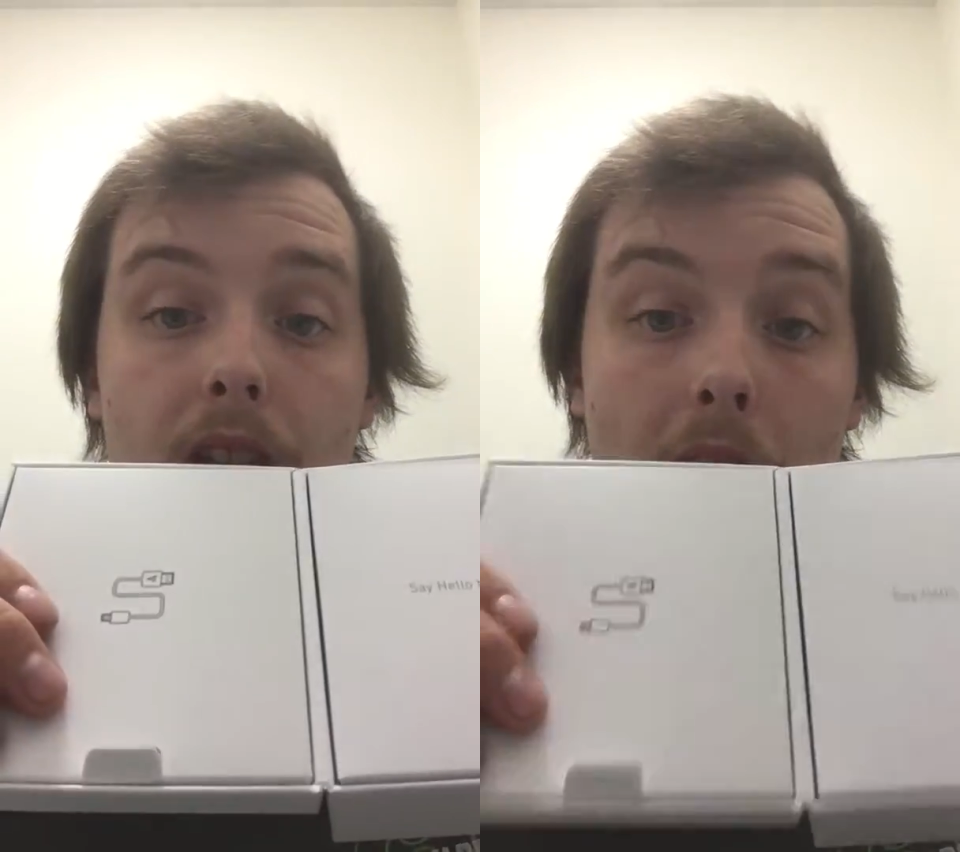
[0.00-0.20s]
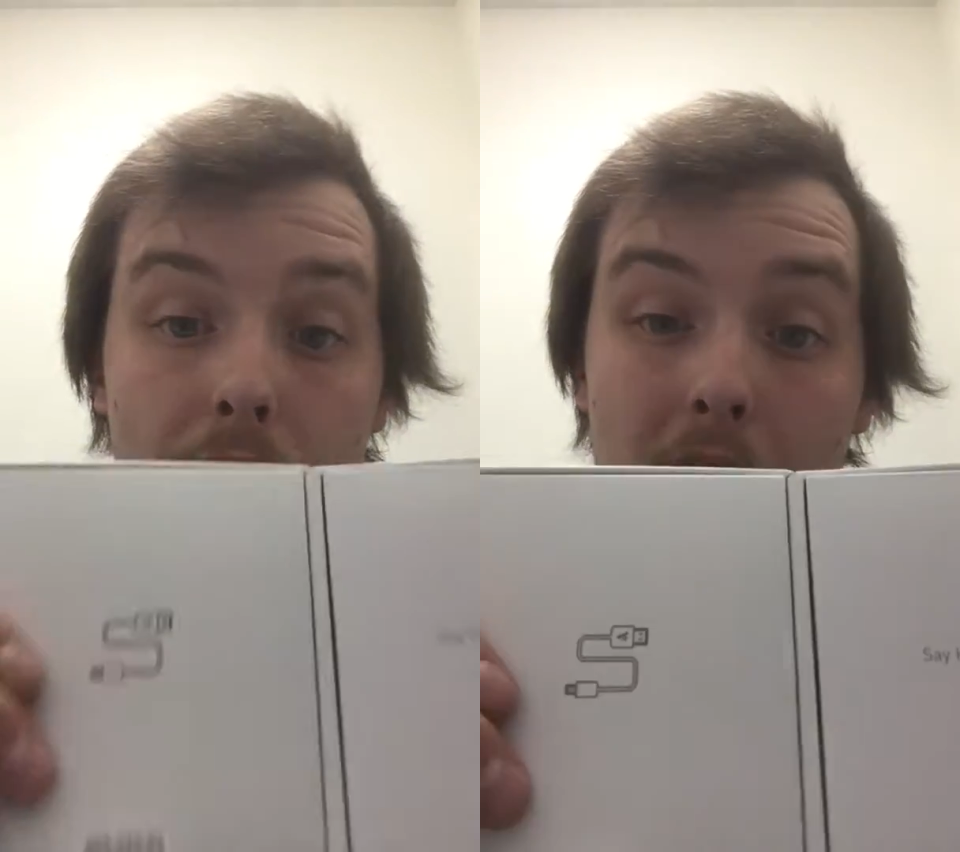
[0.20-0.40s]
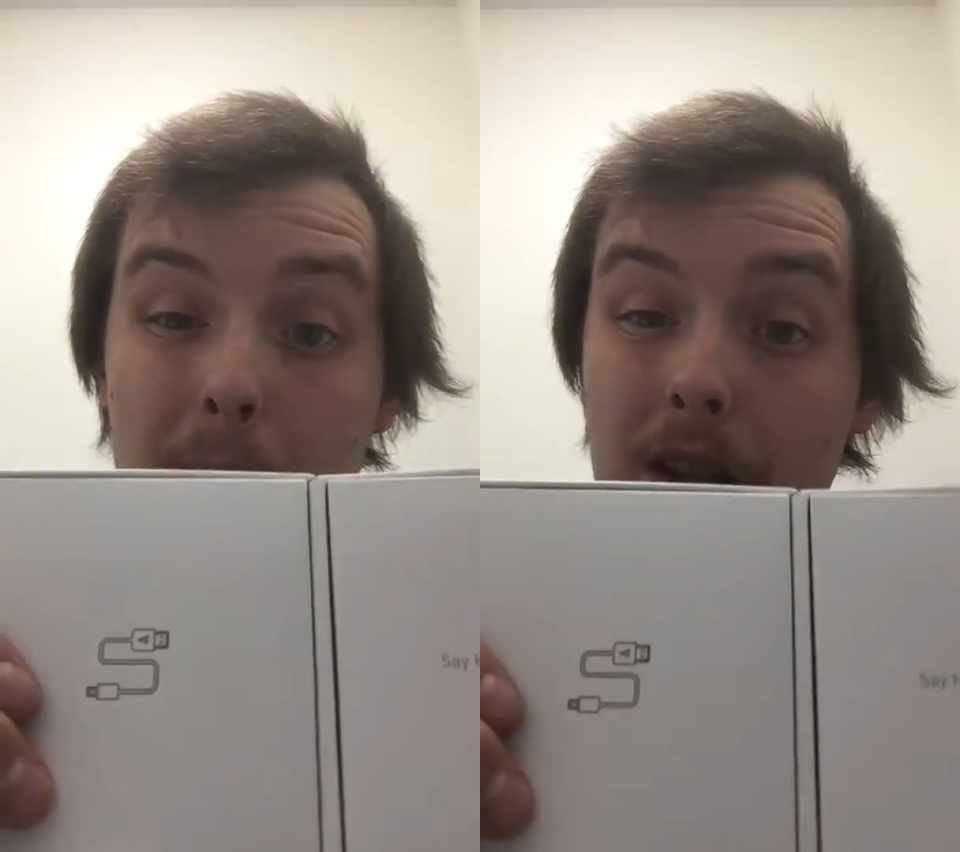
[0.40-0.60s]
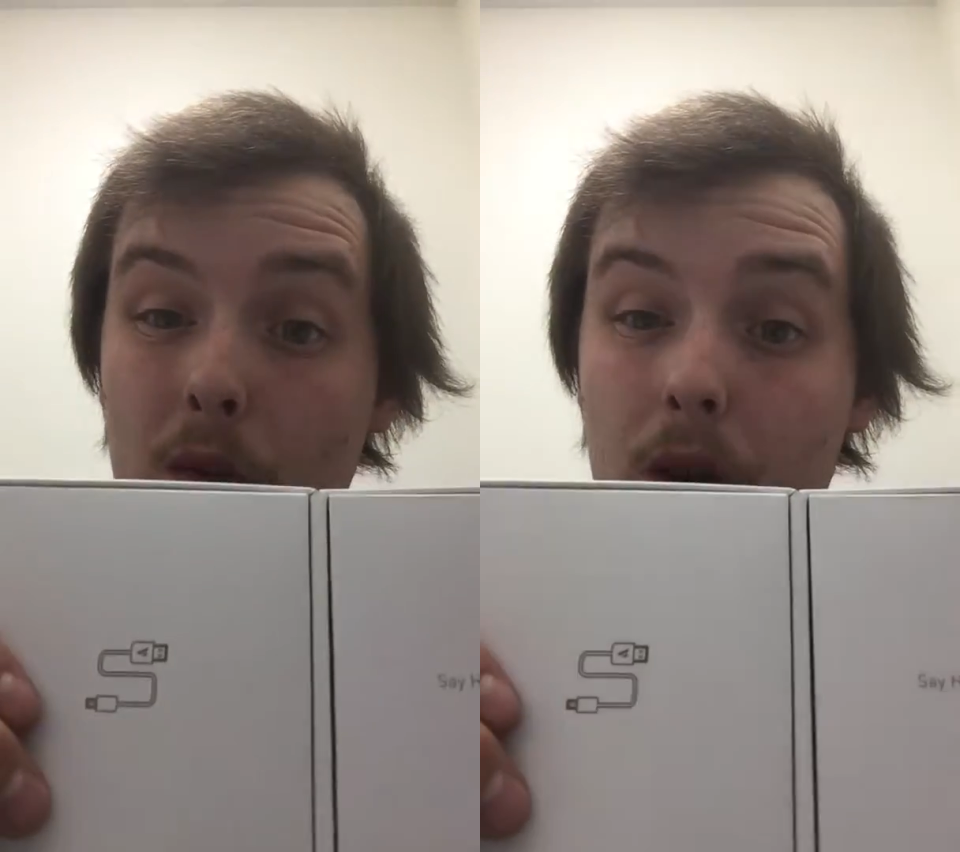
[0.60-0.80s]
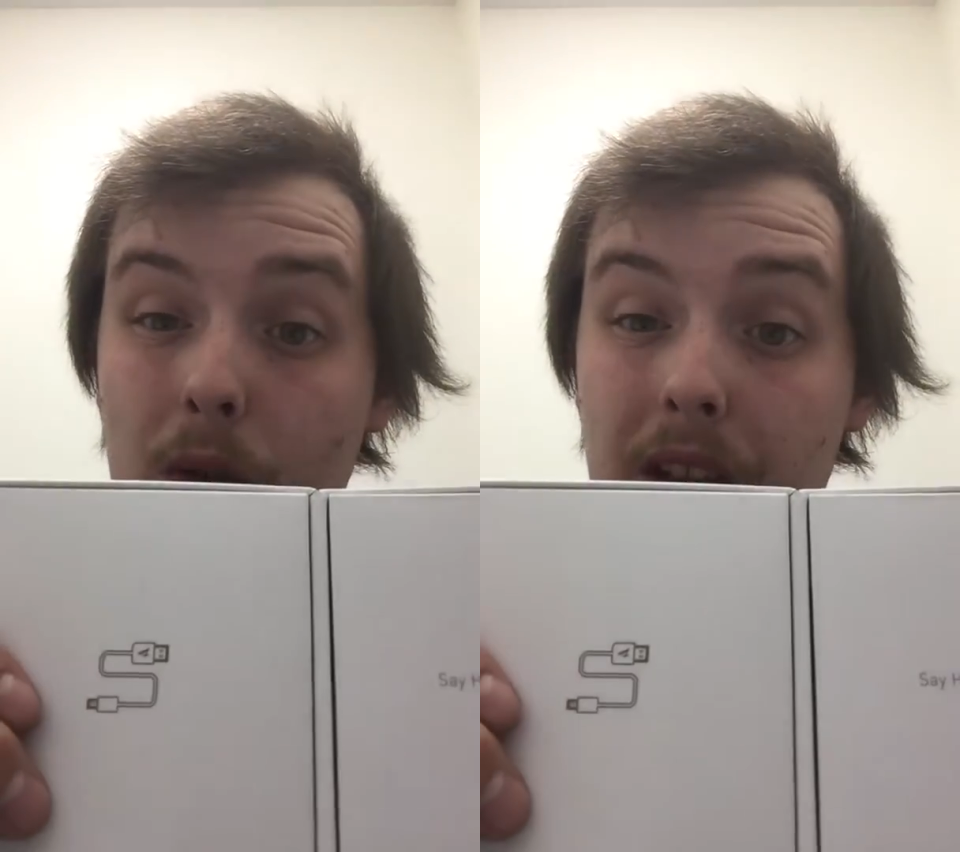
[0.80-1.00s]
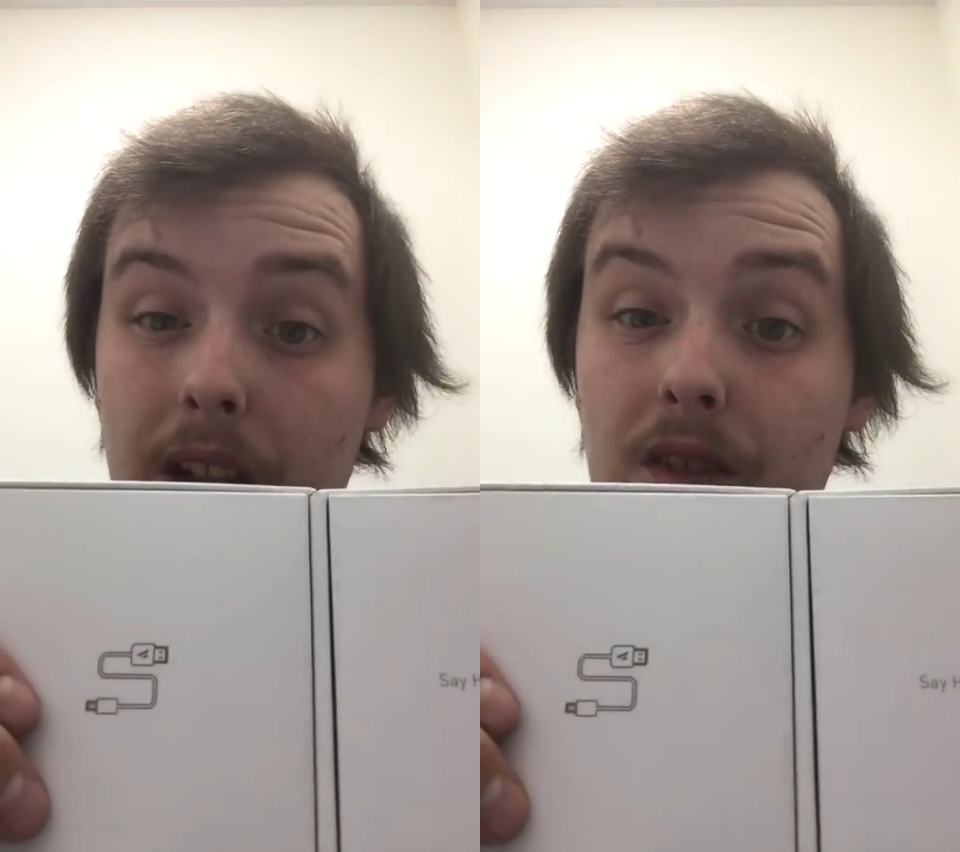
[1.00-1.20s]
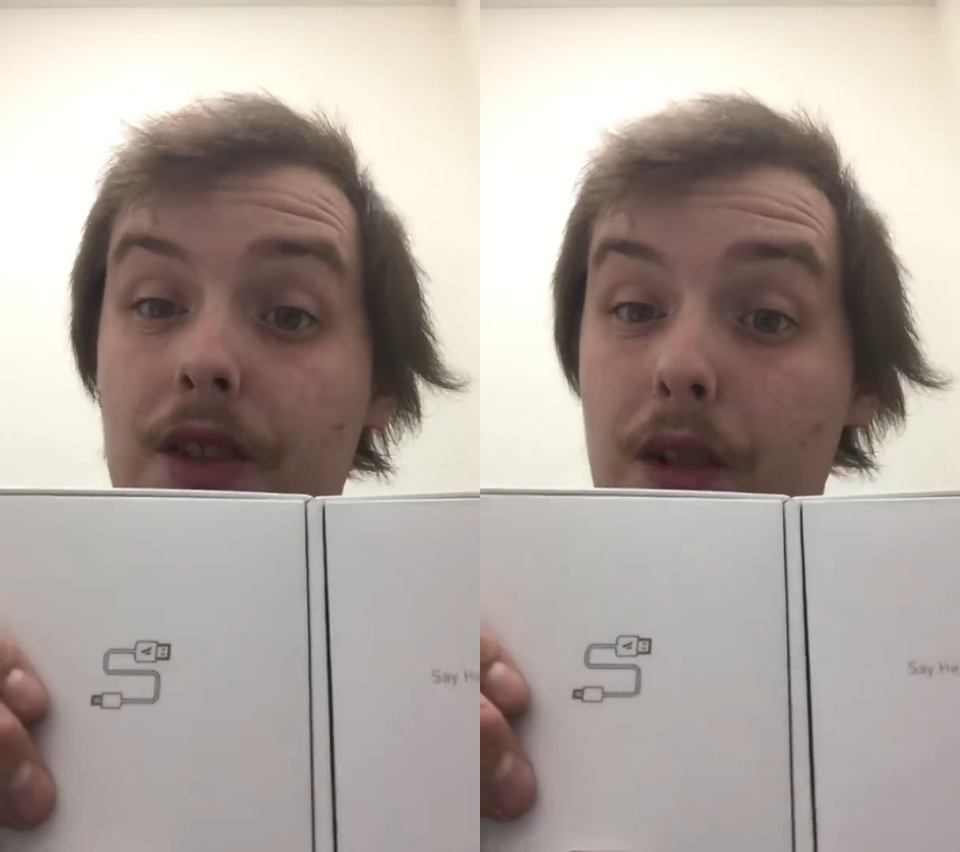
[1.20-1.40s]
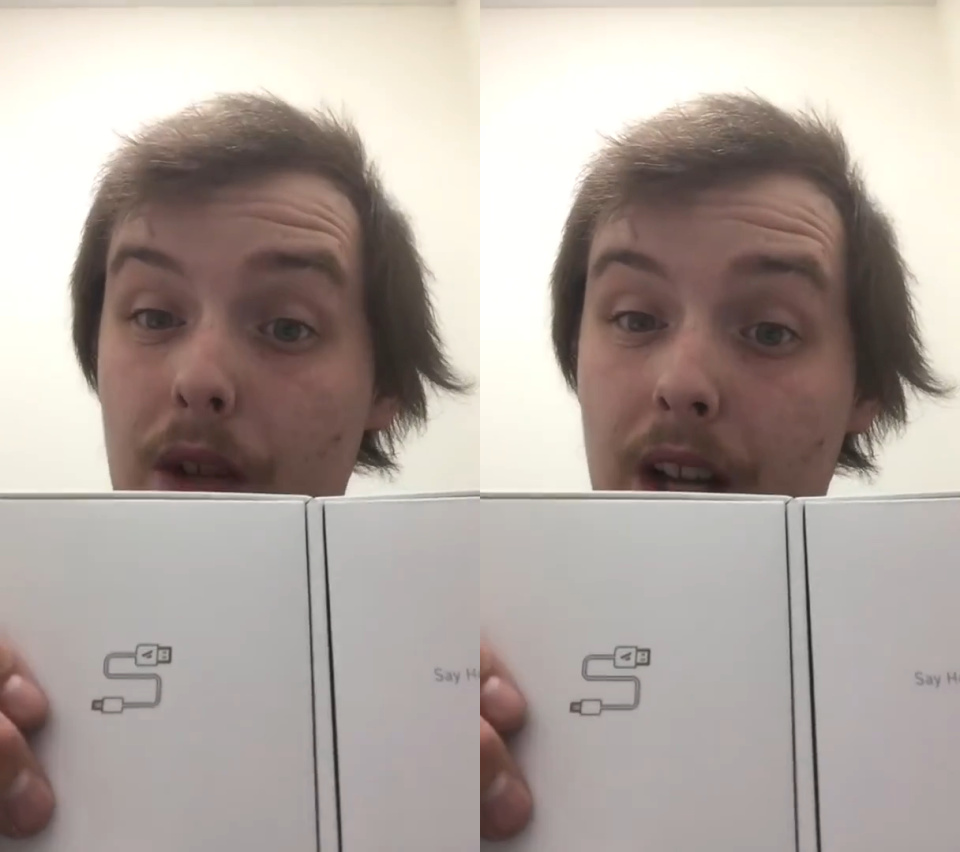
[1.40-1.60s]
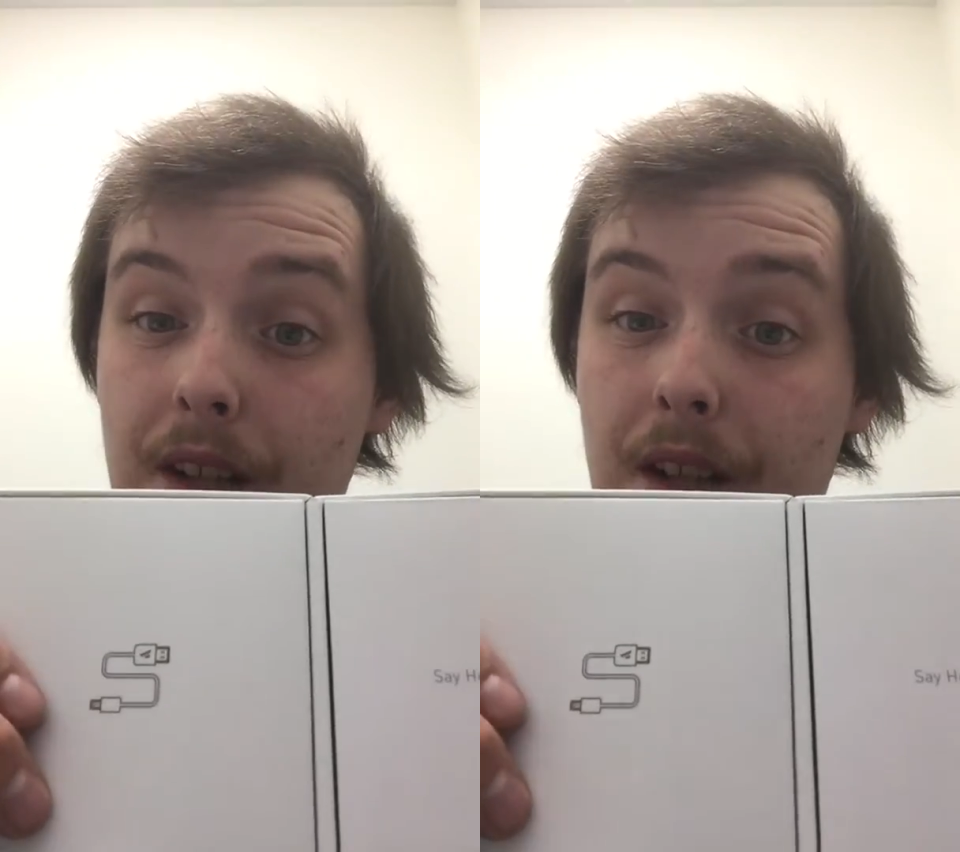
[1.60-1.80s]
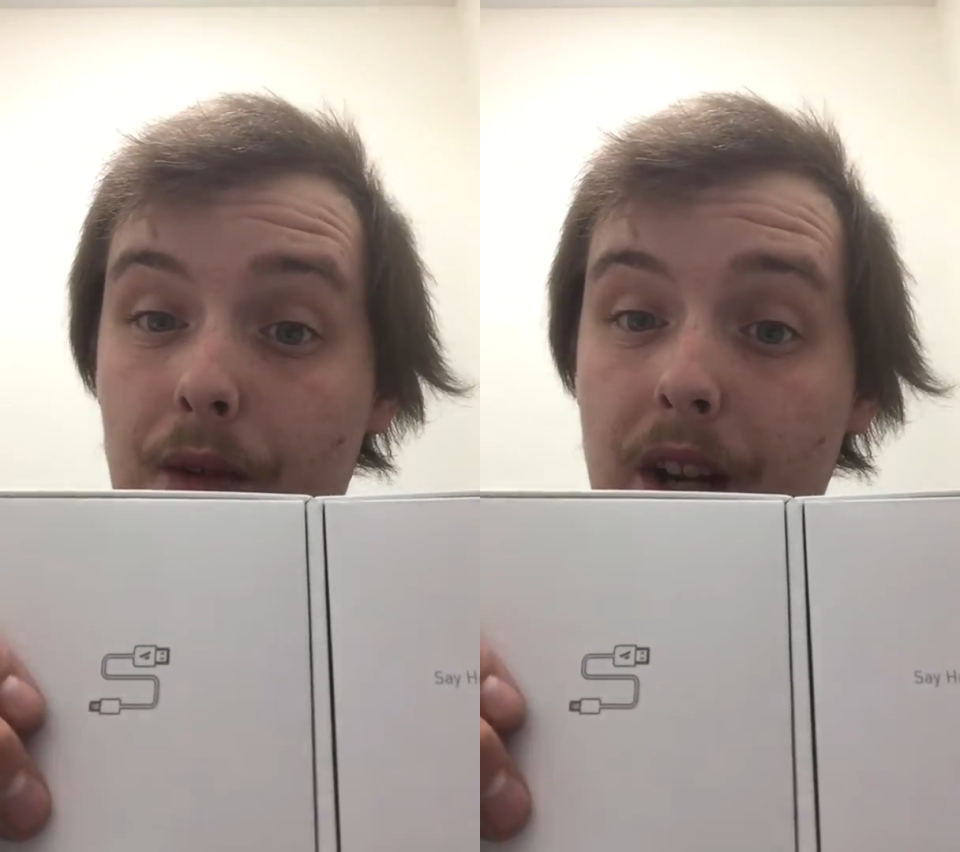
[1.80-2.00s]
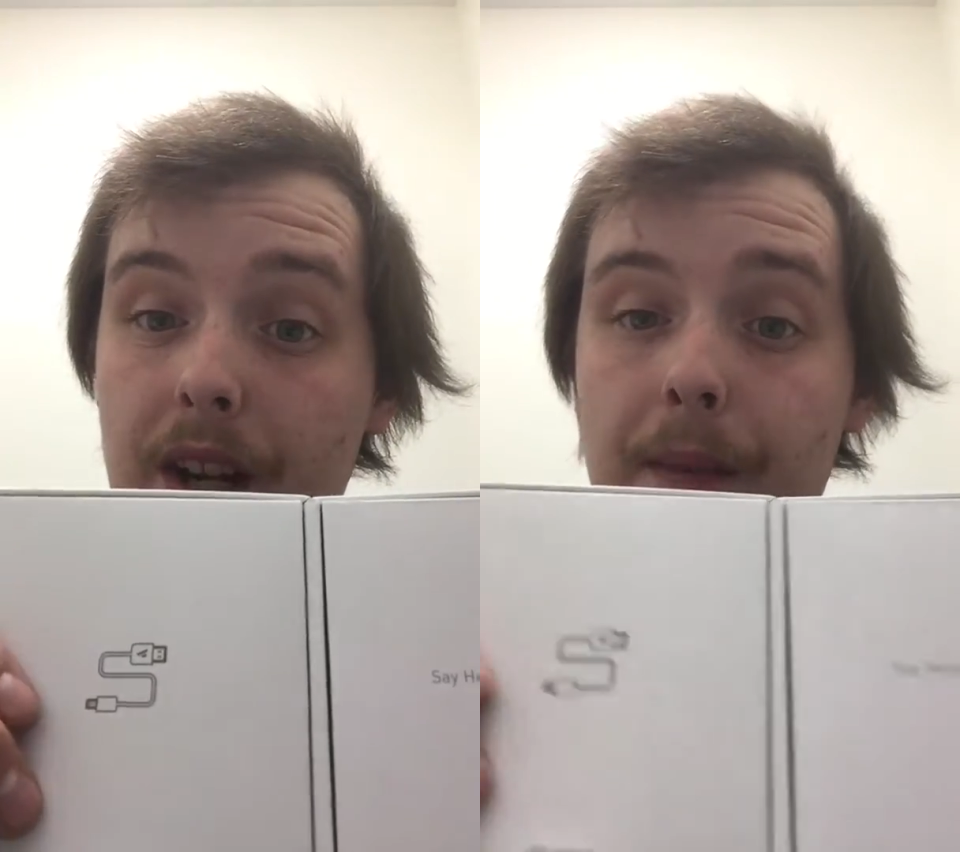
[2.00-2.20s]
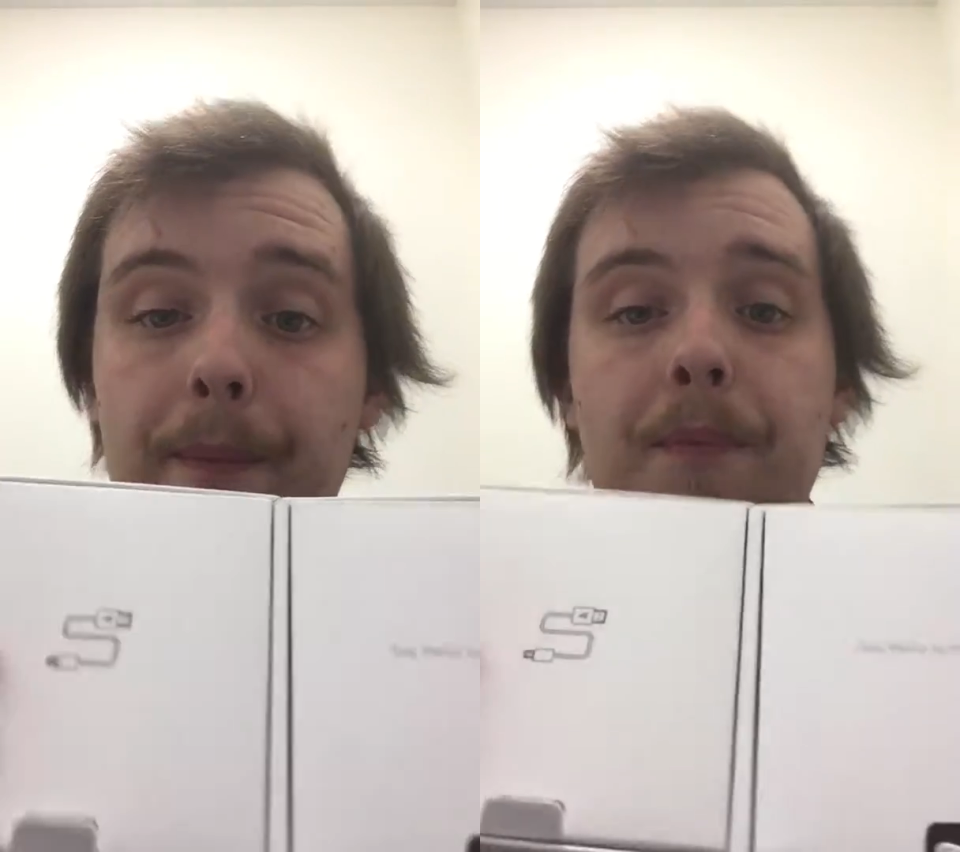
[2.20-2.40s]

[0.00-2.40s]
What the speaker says: I recommend the one with English so you guys can read it.